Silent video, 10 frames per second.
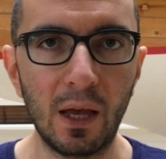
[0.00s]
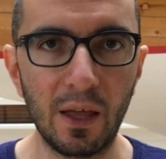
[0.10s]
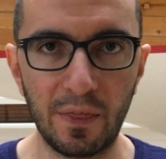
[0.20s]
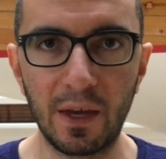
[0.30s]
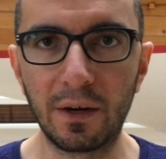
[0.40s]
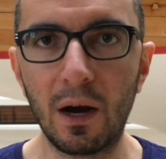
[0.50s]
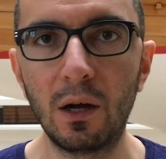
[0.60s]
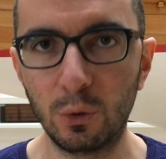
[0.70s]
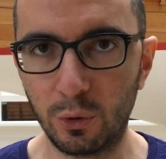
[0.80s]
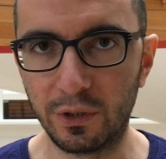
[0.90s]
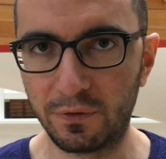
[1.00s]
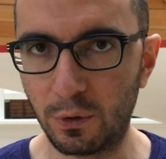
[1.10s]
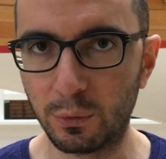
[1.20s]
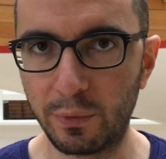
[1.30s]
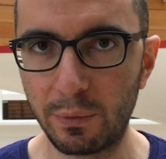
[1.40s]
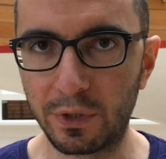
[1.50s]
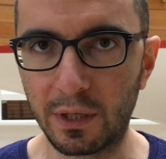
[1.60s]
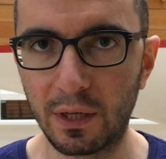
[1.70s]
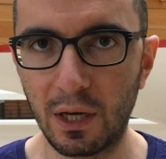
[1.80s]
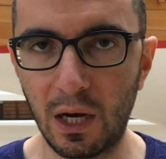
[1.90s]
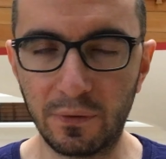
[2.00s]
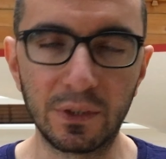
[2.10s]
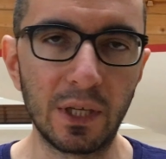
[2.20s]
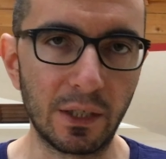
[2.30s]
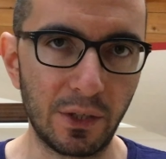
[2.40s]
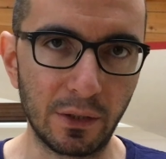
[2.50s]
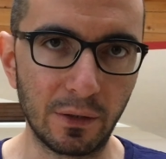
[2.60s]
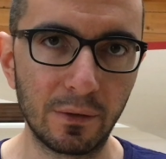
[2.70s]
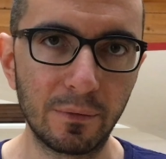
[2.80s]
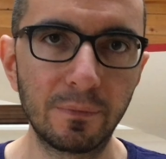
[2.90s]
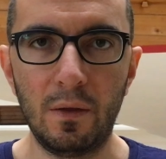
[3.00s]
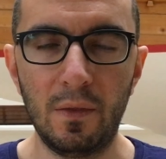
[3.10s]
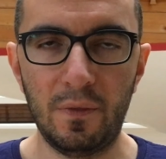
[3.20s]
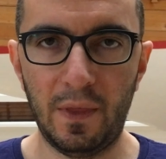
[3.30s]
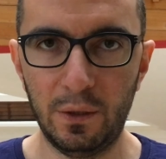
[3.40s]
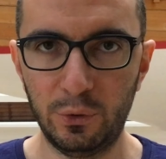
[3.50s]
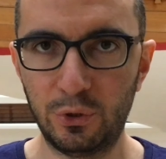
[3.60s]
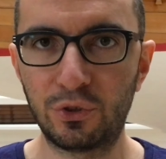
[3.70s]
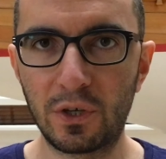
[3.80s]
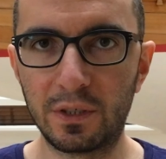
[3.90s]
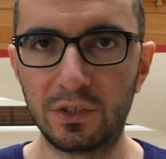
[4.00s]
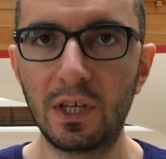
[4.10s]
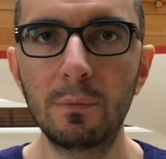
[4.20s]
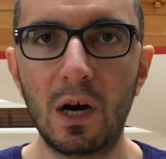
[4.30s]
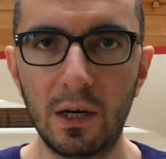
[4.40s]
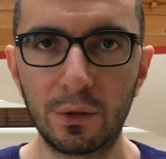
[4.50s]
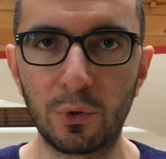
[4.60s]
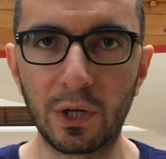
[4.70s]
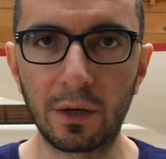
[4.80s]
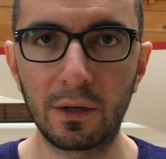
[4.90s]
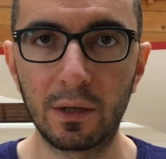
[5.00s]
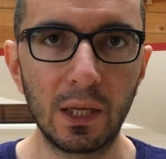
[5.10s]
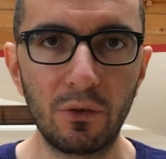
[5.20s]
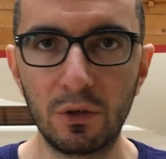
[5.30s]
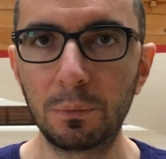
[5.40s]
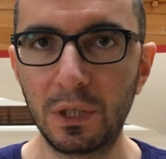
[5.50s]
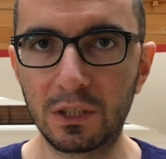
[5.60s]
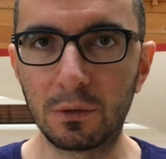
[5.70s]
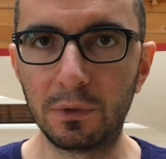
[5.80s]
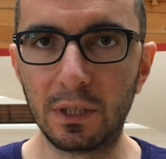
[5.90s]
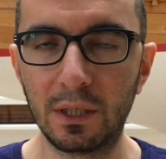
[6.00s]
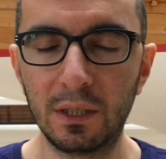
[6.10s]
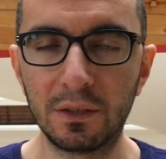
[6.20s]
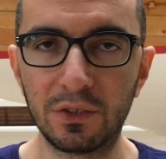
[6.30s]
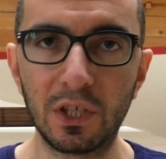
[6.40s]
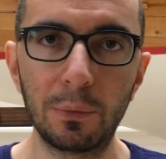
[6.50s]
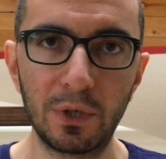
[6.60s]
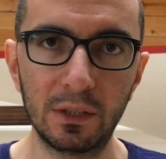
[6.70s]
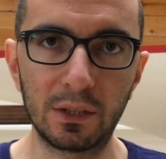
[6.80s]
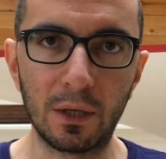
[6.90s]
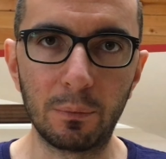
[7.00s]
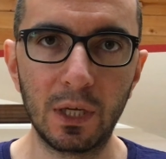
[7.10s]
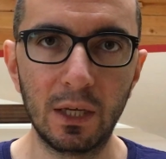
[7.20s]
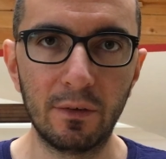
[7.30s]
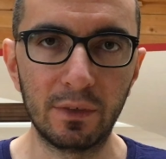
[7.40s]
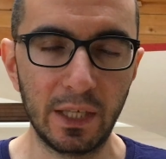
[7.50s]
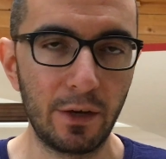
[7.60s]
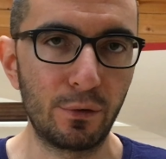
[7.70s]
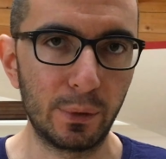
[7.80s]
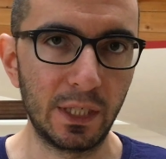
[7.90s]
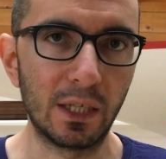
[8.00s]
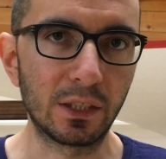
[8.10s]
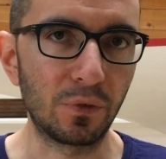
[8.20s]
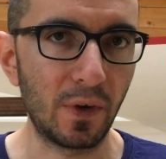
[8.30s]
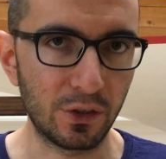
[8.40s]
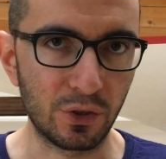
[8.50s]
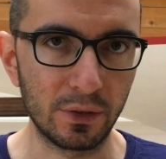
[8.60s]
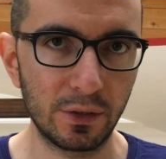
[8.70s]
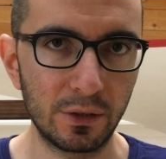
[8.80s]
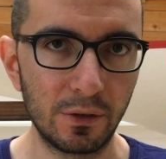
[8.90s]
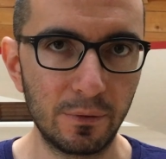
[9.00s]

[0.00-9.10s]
and they are unloaded from the memory after they are done. They also share the same hardware, even possibly the same runtime with everybody else's functions.